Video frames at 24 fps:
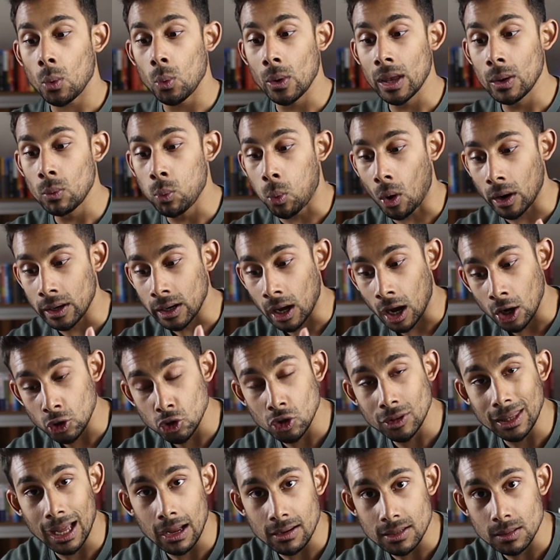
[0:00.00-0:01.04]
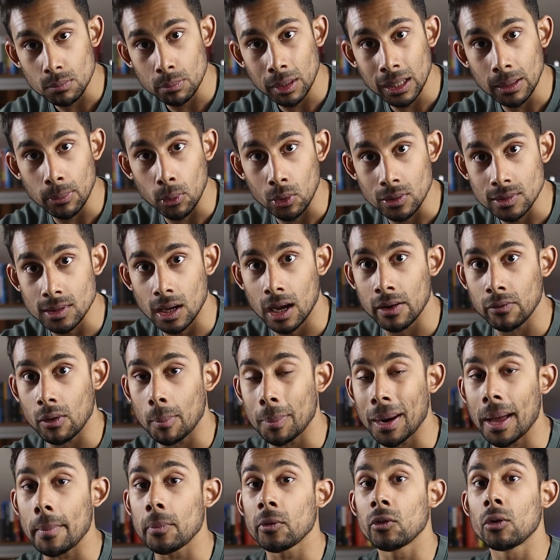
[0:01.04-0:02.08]
We want 100,000 people inside of
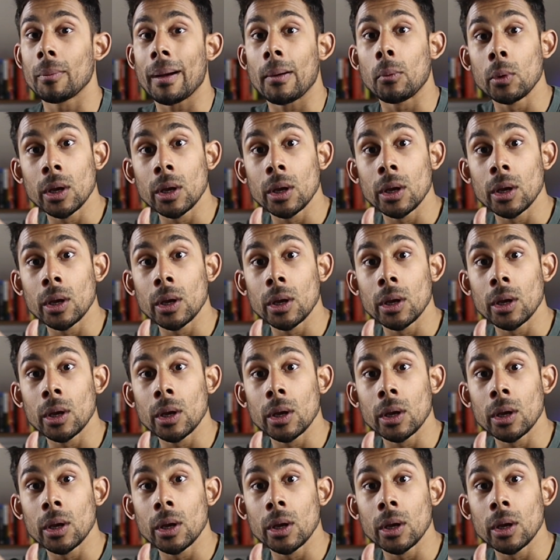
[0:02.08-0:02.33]
our platform,